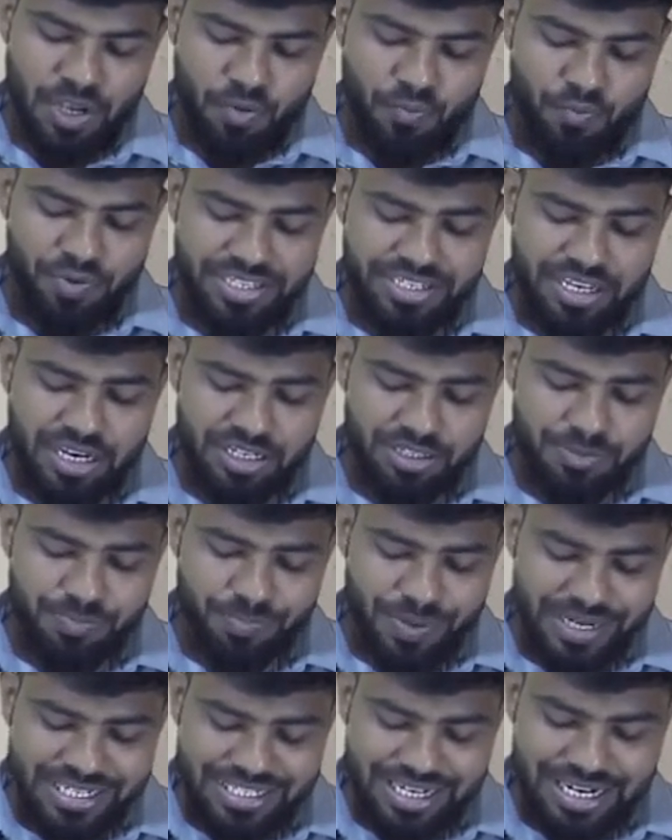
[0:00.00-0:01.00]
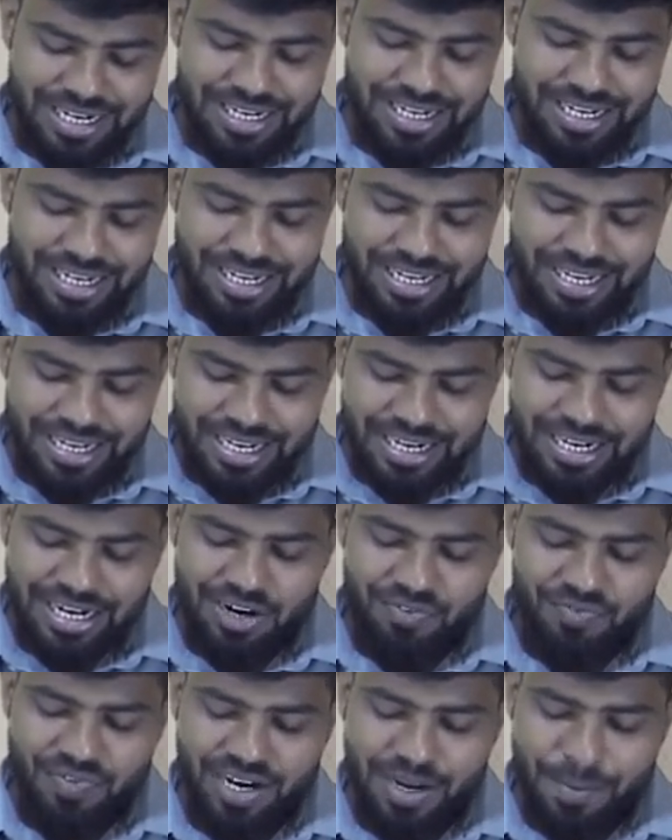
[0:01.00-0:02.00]
which are specially
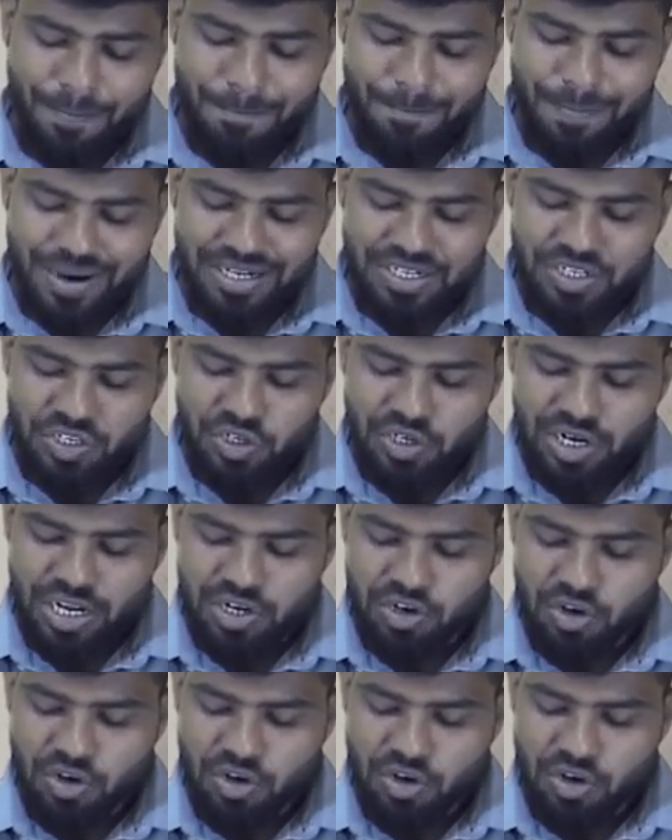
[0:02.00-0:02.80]
incurred for a particular